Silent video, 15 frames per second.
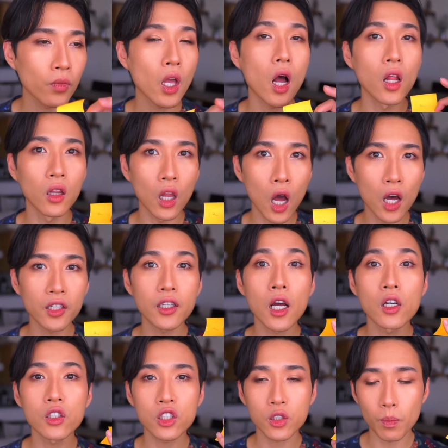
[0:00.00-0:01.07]
a
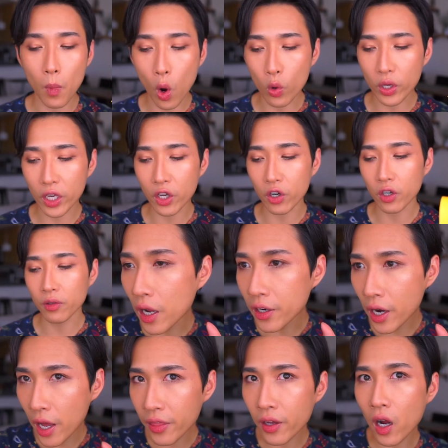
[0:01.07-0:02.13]
lot smokier.
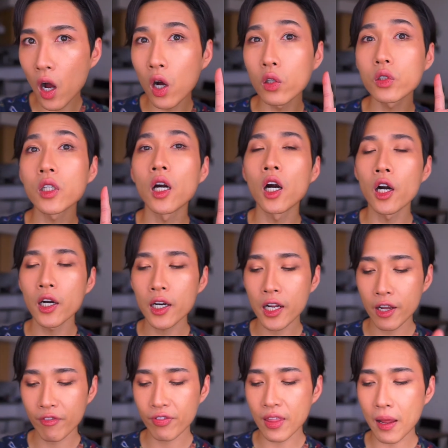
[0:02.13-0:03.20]
Another
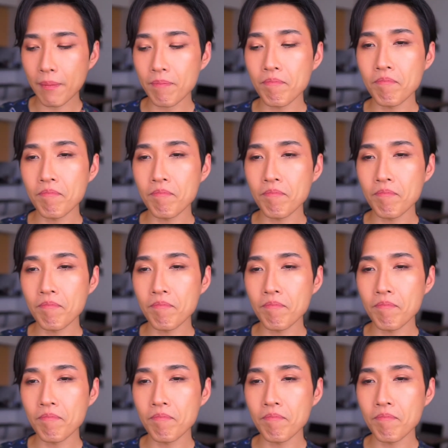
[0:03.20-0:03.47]
alternative that